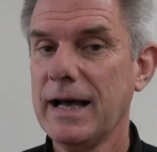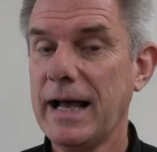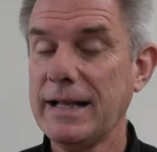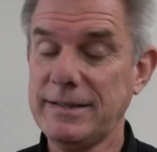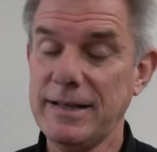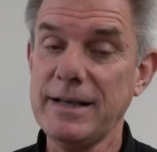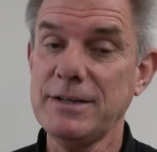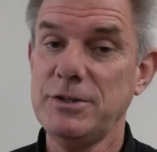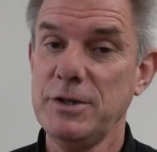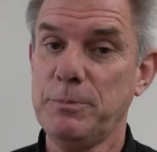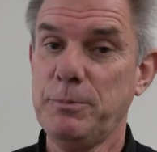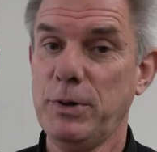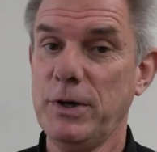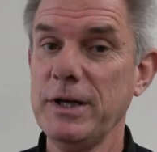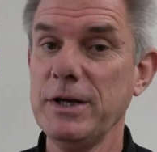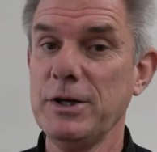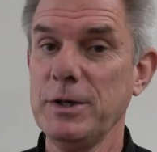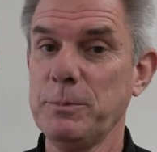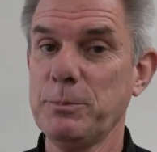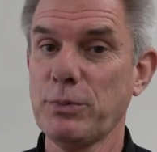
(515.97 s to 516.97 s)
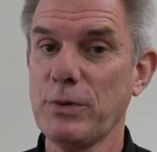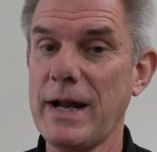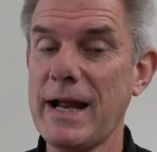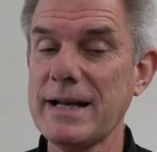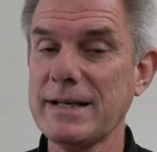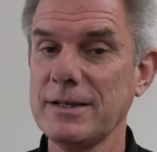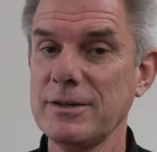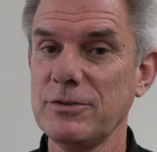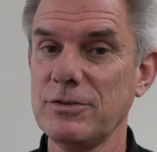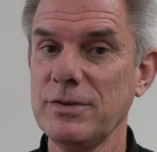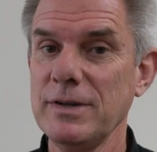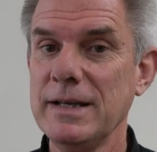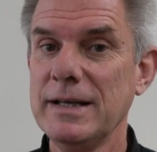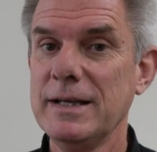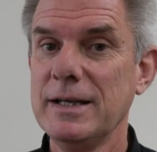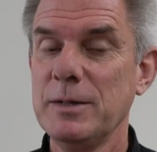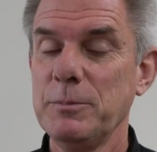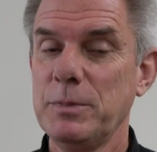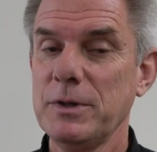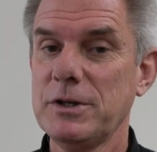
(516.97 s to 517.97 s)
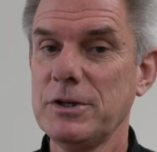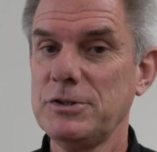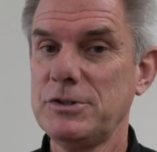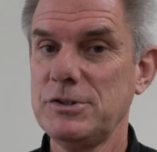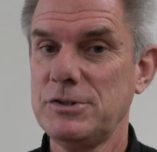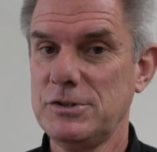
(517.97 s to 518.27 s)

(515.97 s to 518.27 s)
It's actually pretty good practice because